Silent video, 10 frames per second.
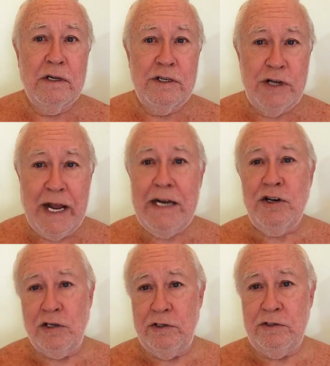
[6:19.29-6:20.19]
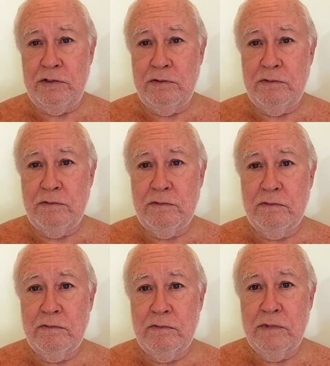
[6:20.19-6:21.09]
changes,
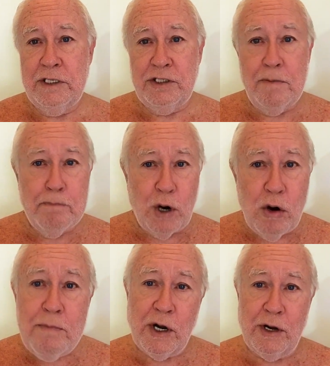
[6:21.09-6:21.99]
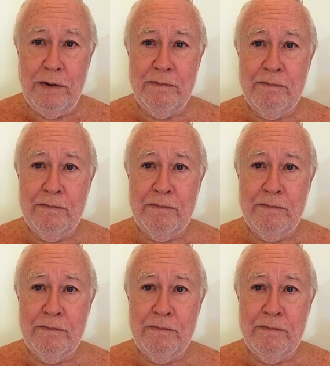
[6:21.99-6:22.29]
it's impermanent.